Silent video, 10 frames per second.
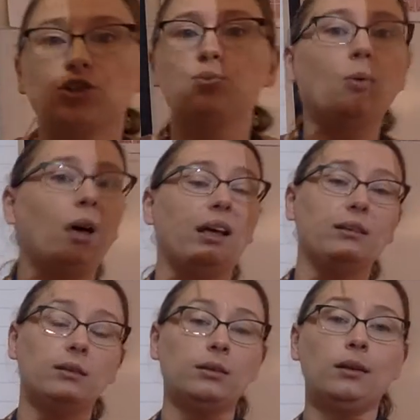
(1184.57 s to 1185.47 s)
just
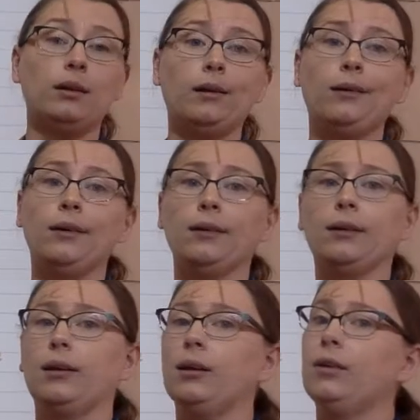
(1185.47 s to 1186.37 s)
one
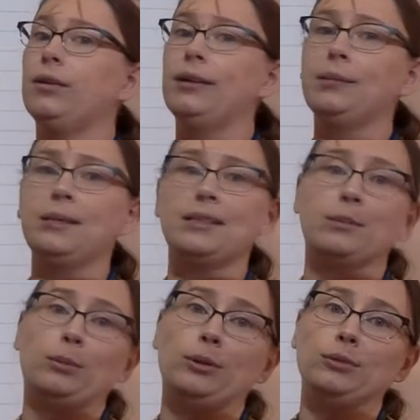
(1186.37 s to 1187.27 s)
incredibly
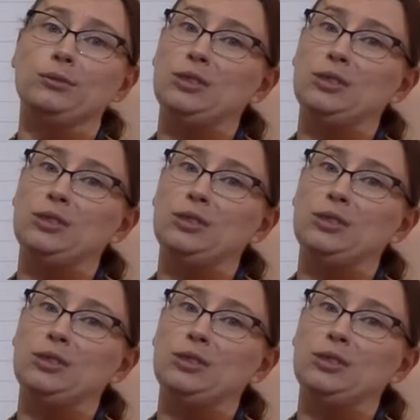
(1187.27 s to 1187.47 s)
simple